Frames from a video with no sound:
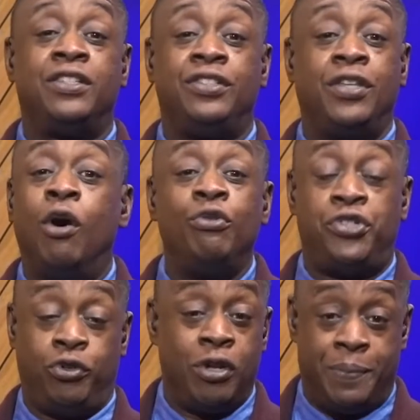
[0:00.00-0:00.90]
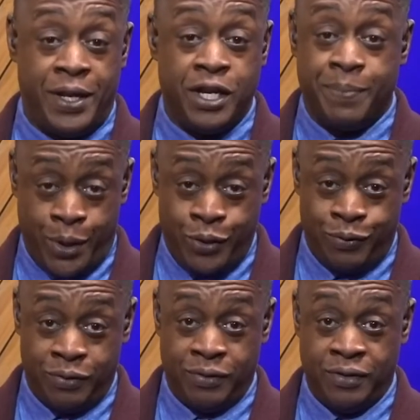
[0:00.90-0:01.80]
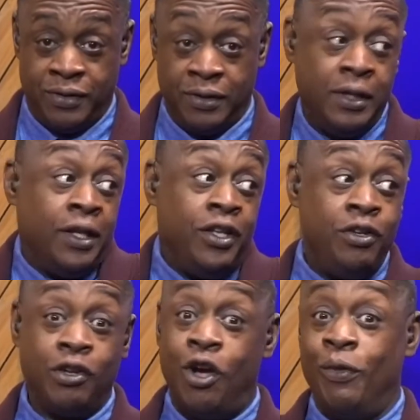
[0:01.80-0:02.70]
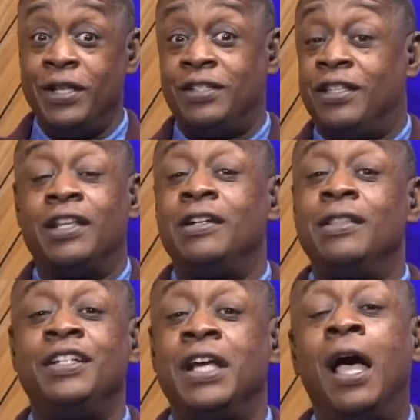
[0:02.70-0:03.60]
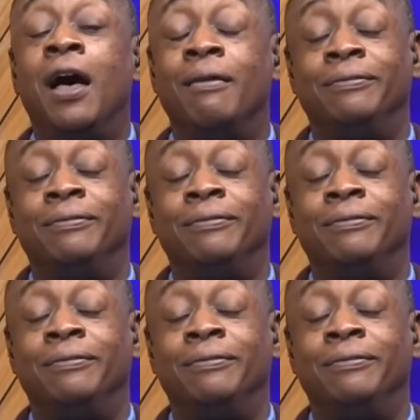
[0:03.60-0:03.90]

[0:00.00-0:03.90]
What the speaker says: toe shoot up in your boot, you could always get another job.